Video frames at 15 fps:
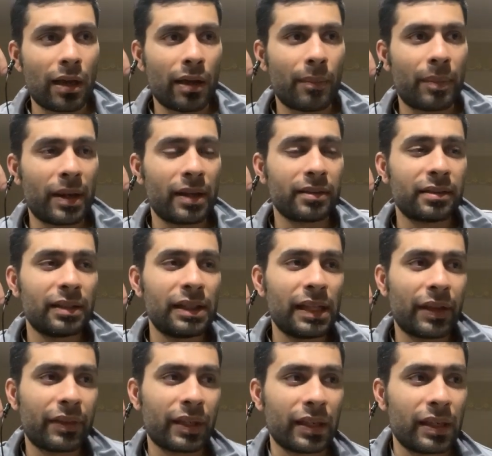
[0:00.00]
Personally, I
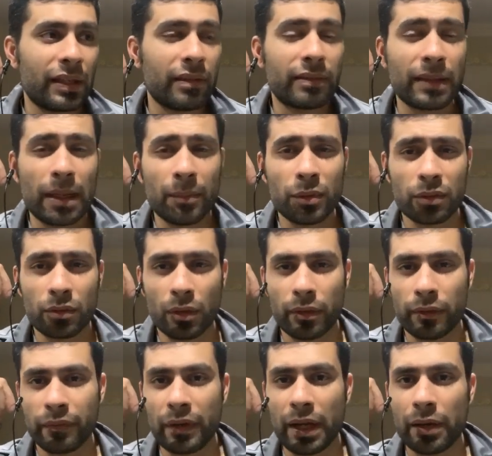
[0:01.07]
think Keith Thurman's not the
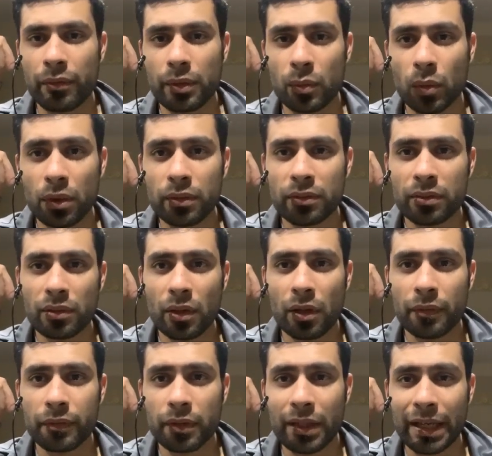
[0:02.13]
fighter he was
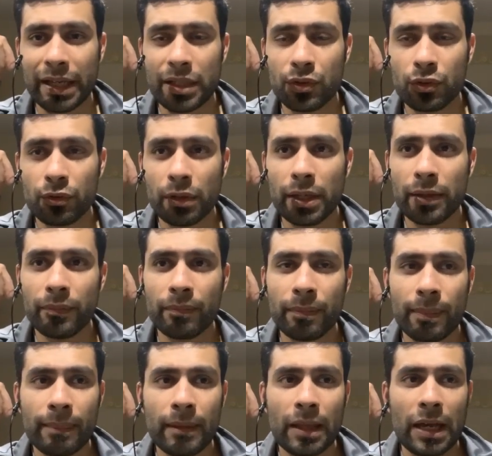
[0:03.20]
after that injury.
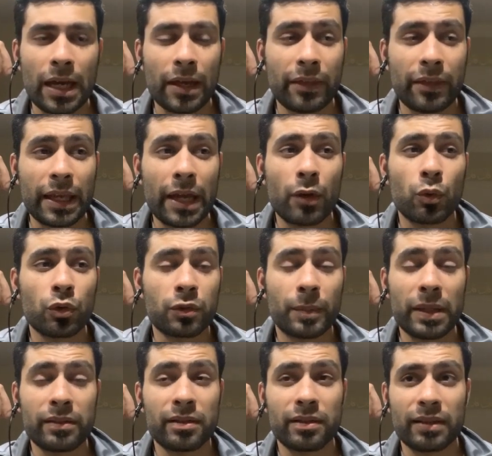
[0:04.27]
I Errol
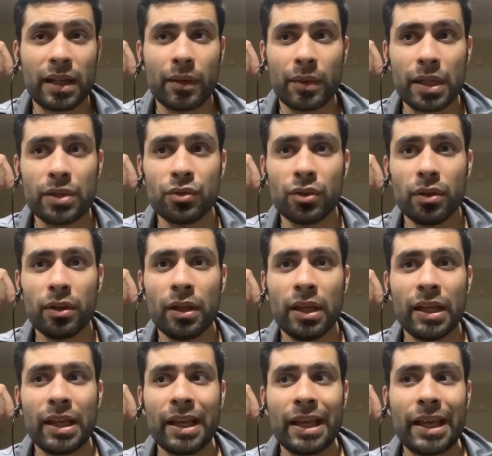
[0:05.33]
Spence is now injured.
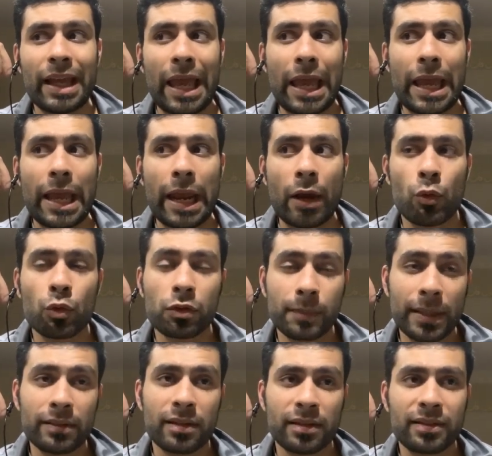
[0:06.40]
Errol
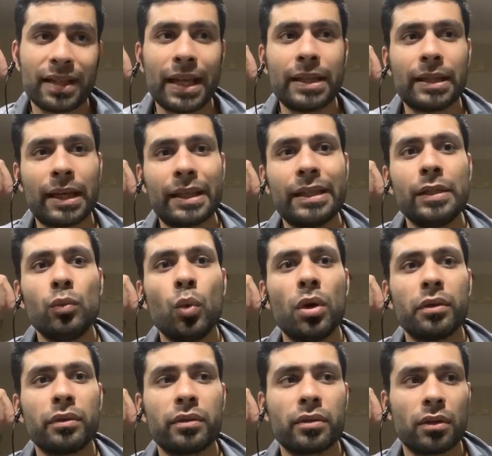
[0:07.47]
Spence is saying that he
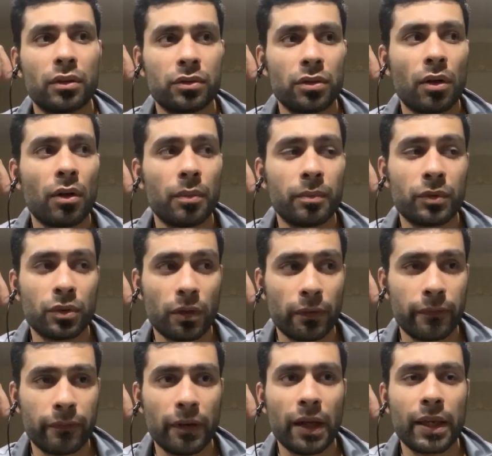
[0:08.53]
wants a top
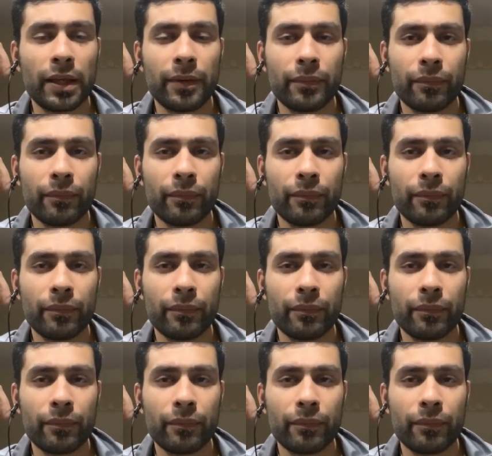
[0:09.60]
fight.